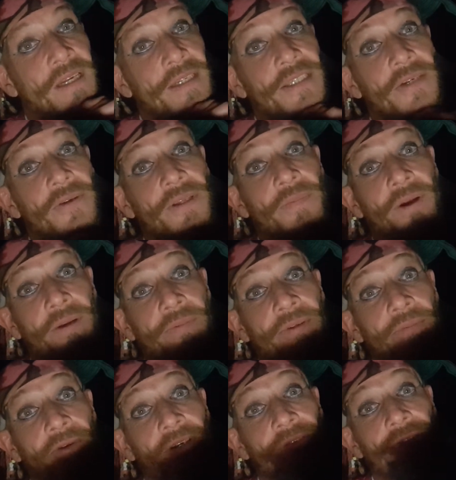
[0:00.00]
So at the
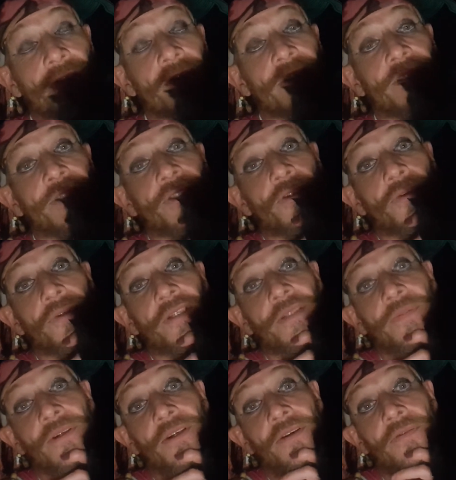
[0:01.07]
moment, what I've got is
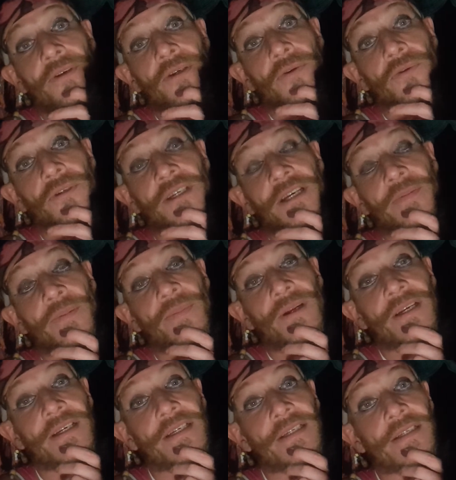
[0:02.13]
noise, but no record
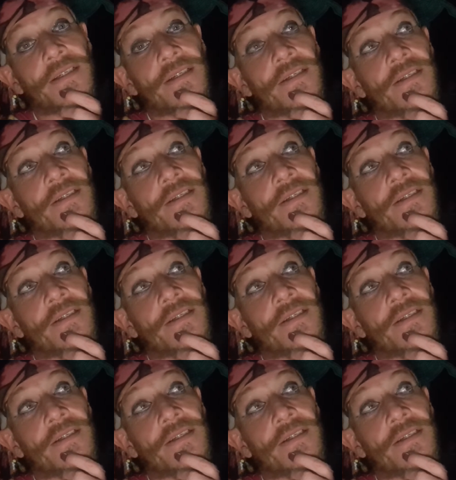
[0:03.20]
capability.